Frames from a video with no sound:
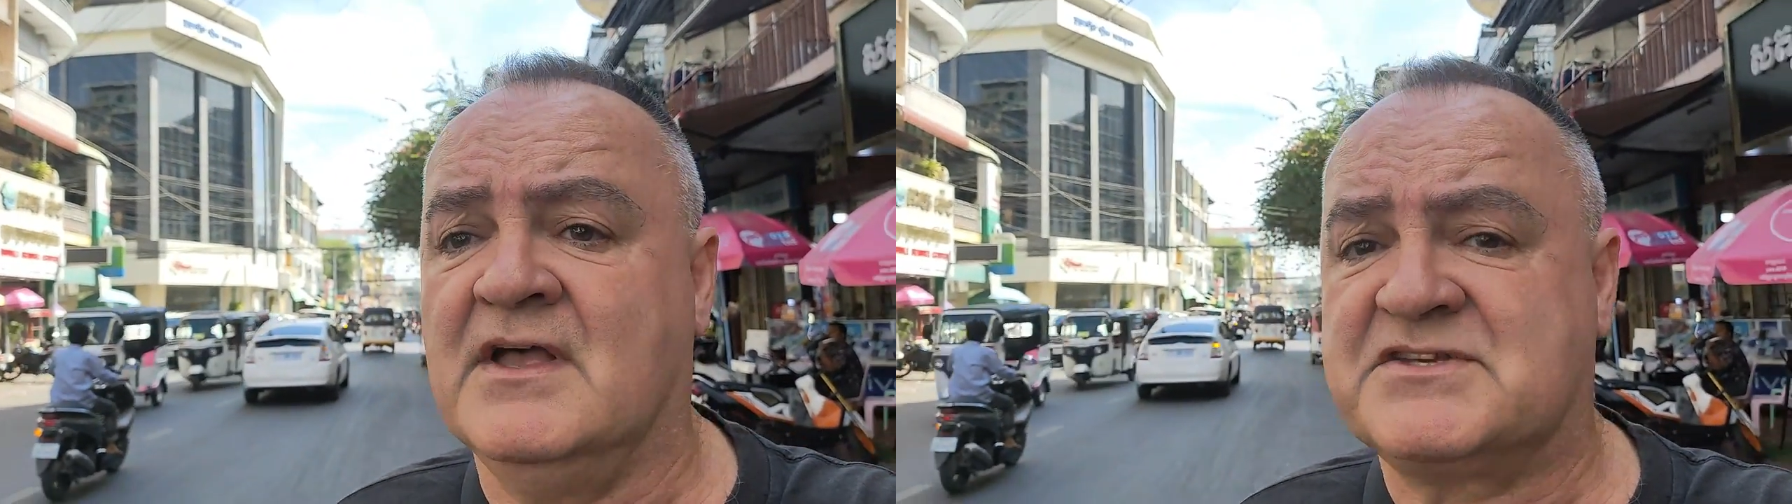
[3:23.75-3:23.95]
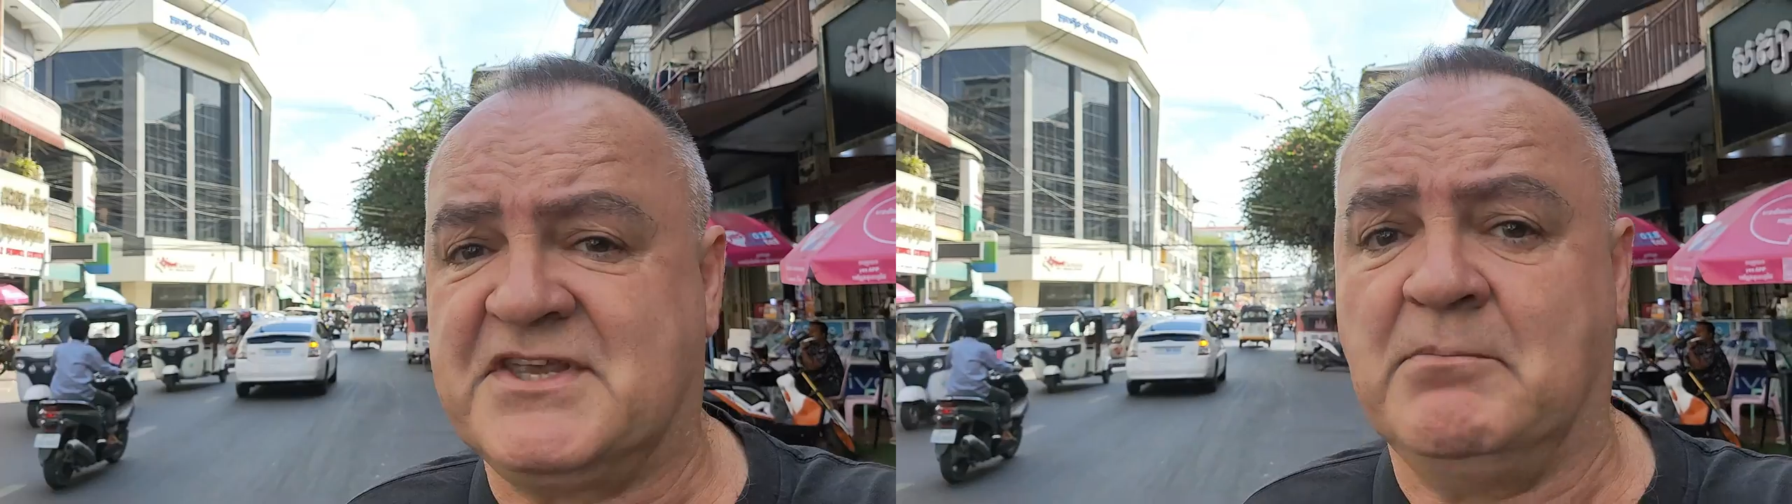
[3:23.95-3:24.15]

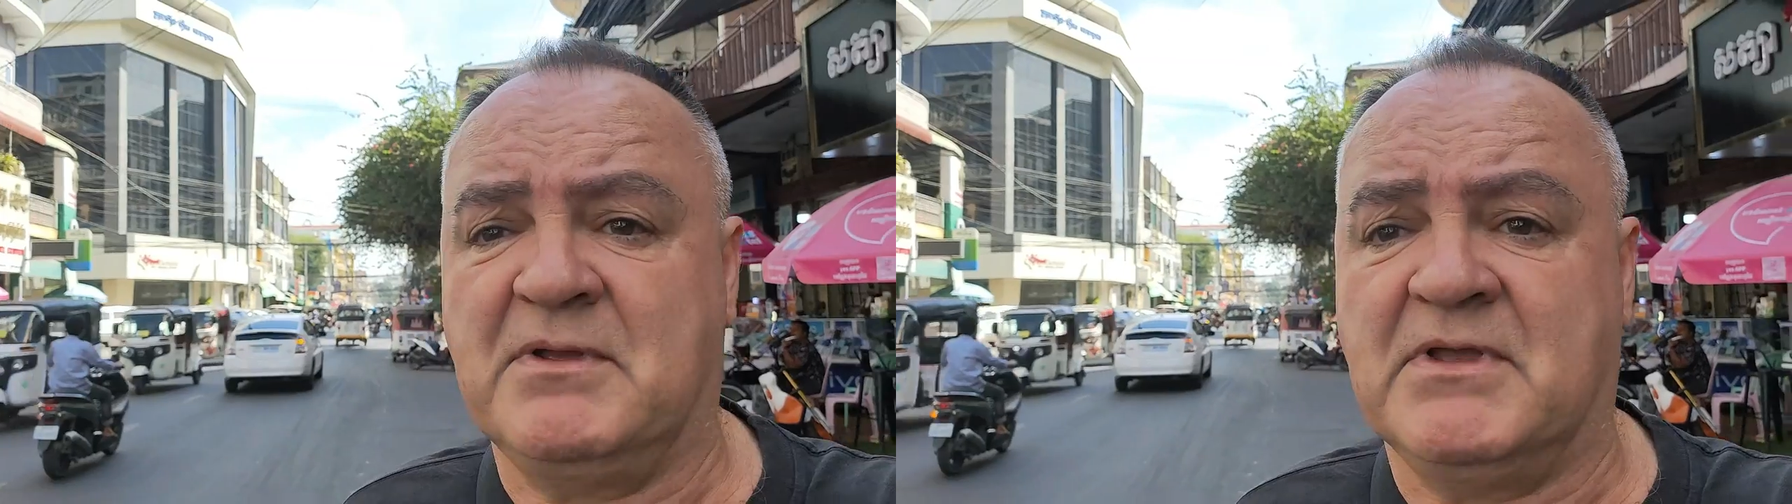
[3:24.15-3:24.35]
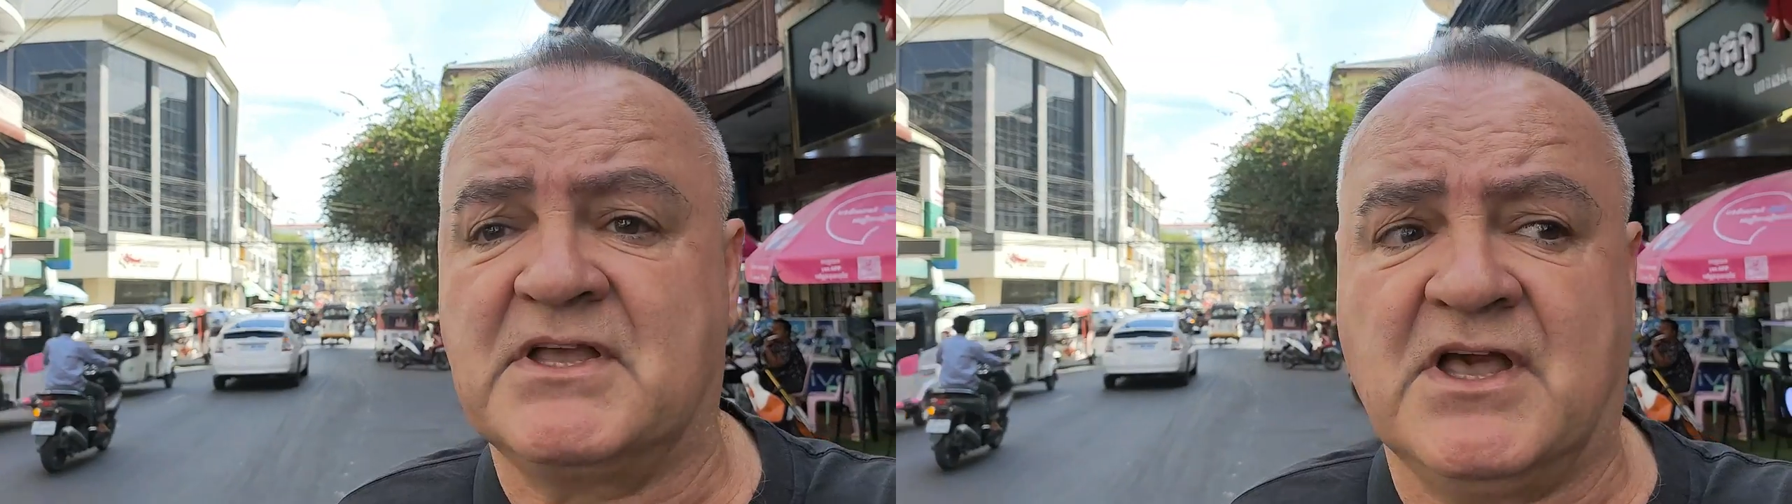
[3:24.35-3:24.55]

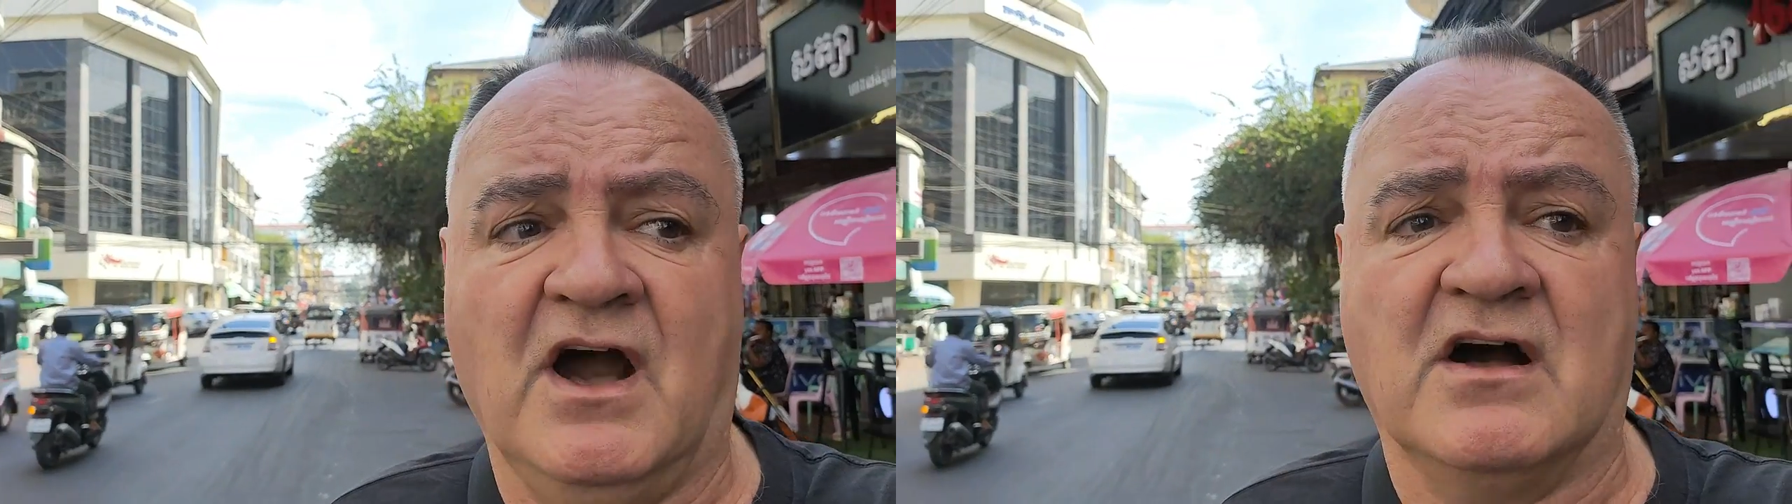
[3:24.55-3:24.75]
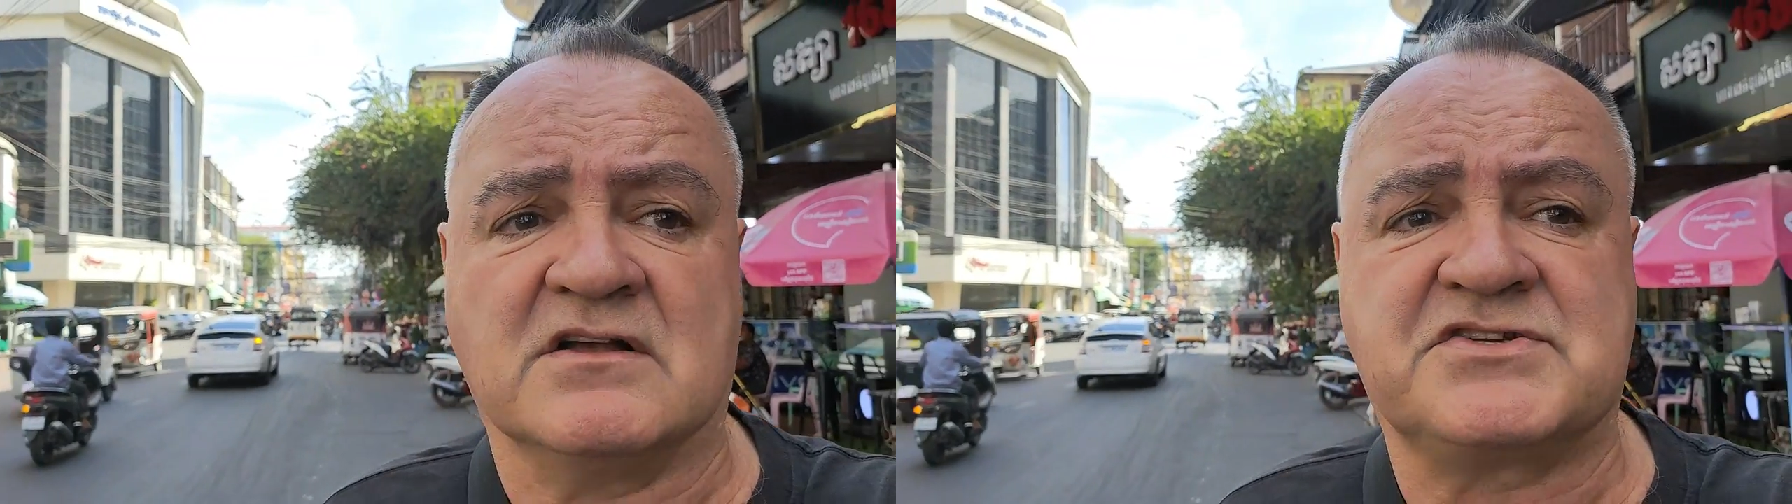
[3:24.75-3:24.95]
simply
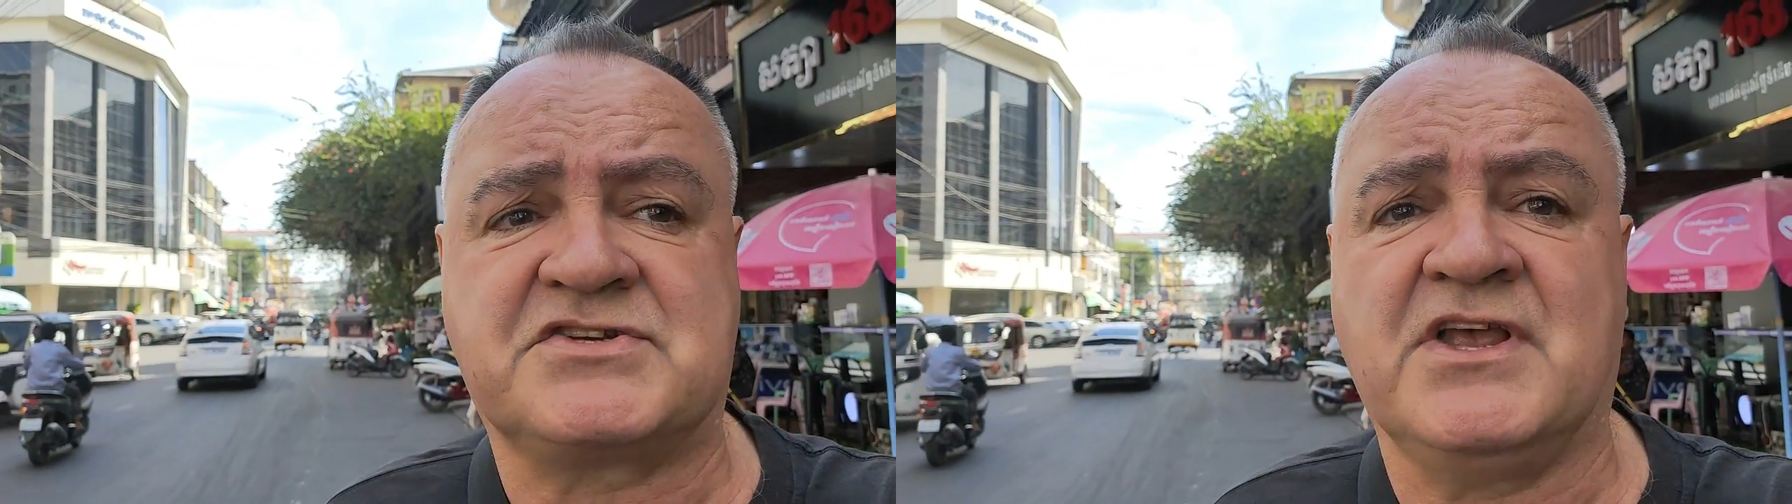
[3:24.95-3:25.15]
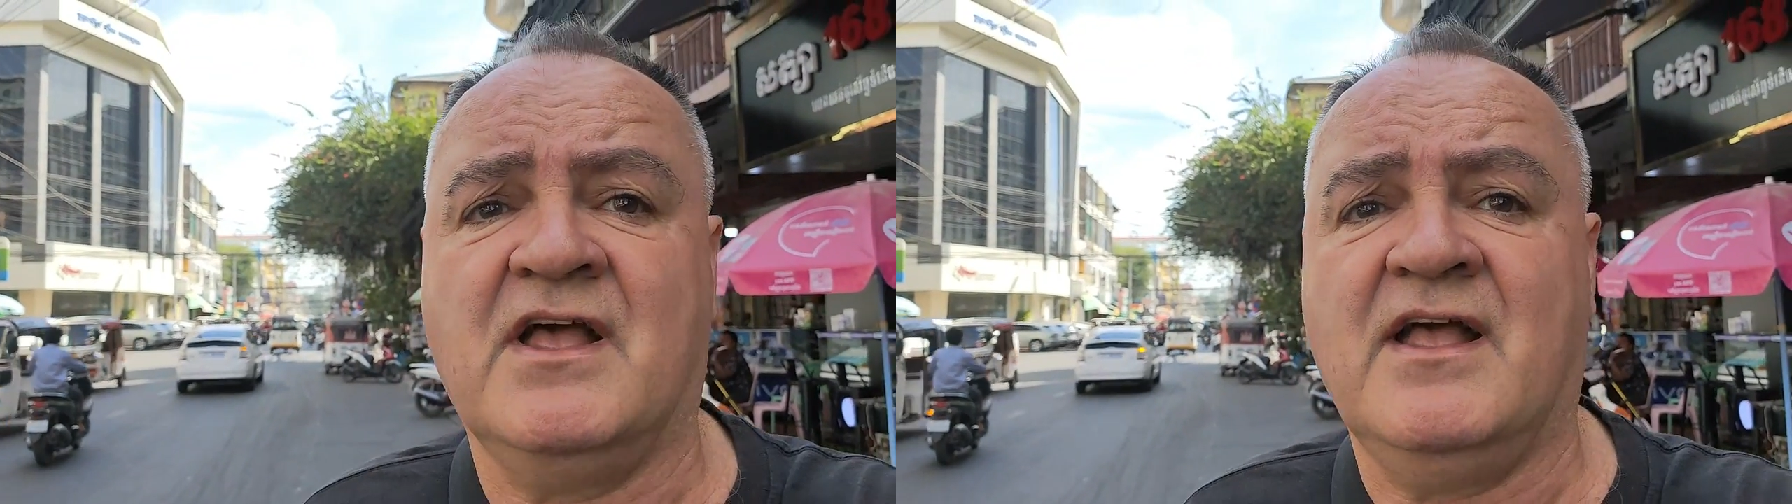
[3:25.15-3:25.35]
because